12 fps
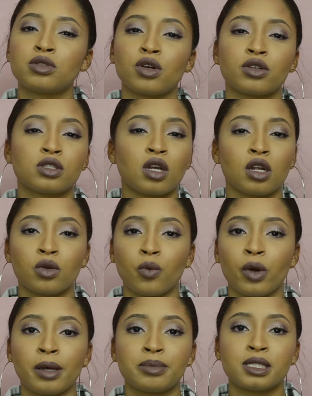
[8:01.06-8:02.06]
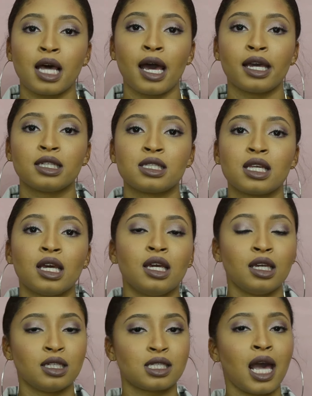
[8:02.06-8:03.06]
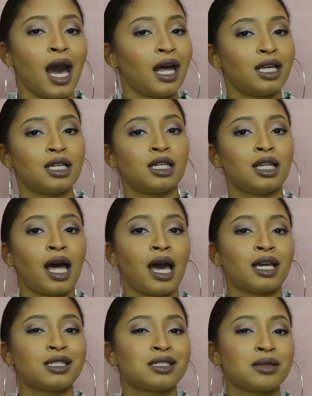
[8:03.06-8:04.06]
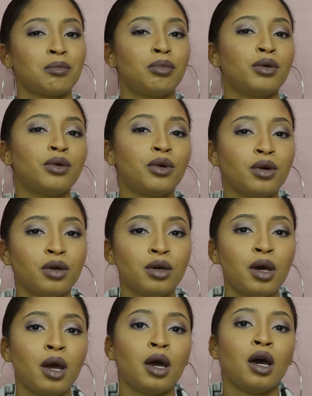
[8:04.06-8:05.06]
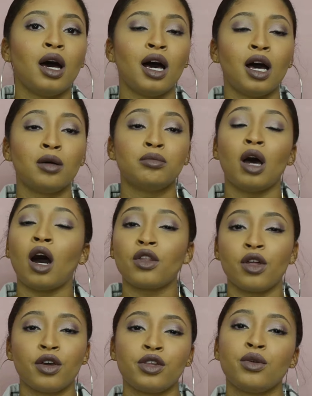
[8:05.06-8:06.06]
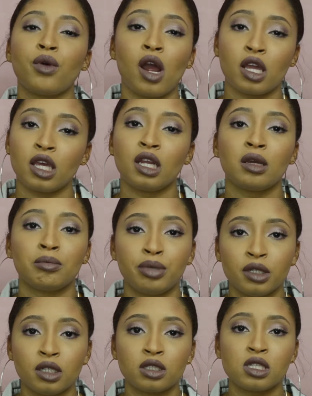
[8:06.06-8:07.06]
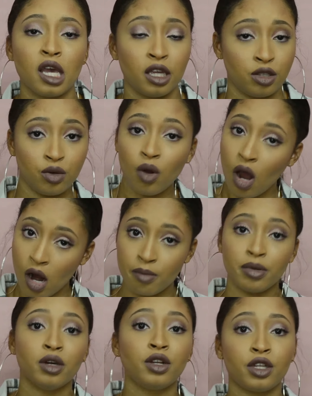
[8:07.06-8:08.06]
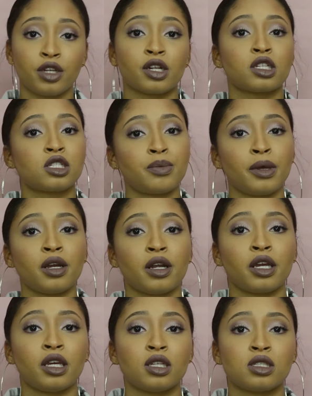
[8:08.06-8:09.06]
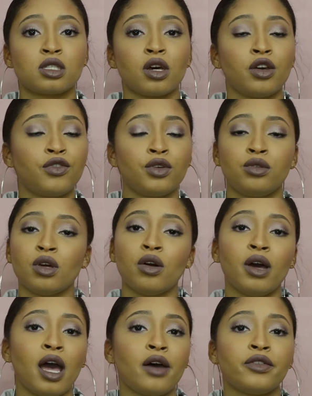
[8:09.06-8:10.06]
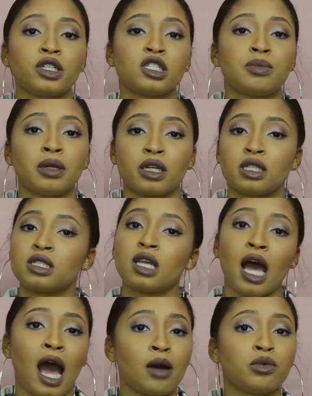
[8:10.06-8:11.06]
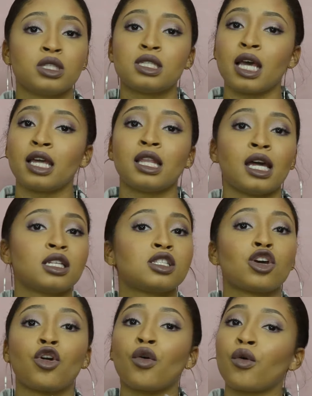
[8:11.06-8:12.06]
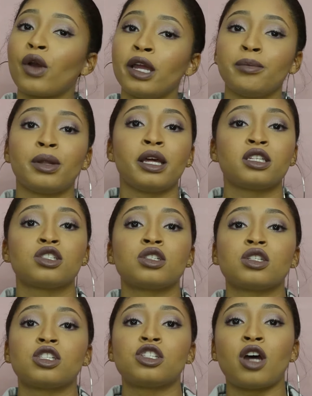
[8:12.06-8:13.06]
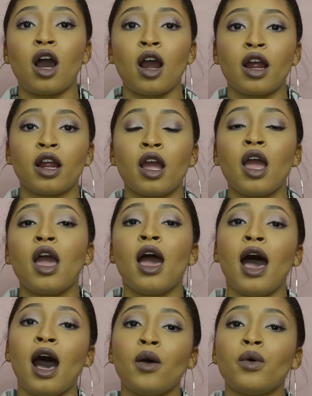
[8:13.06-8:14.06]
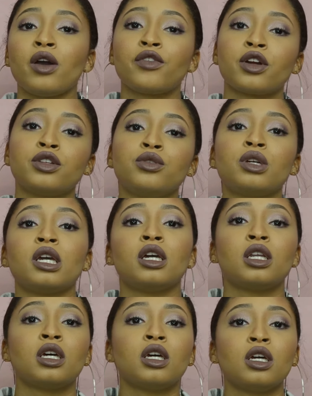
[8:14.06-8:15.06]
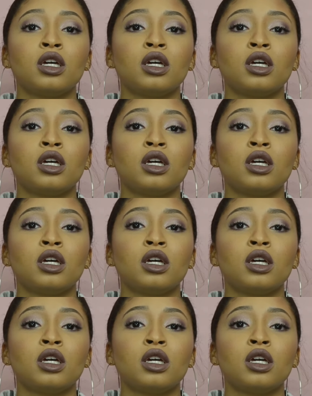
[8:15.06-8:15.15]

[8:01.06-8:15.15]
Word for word: or certain websites it's kind of like some bull um, although you are getting booked and you are building your experience. So if you don't have experience, I would say that it's a great place to start. However, you can